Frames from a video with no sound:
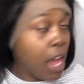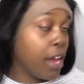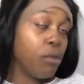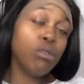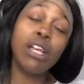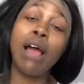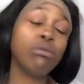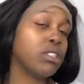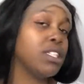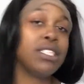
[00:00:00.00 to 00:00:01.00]
I
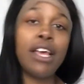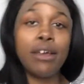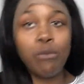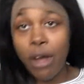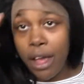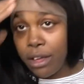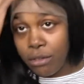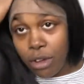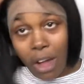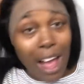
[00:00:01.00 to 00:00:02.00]
was the same way.
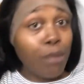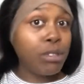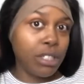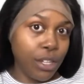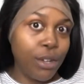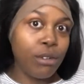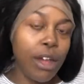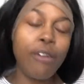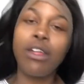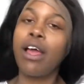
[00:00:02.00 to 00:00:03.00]
You know, I'm still learning.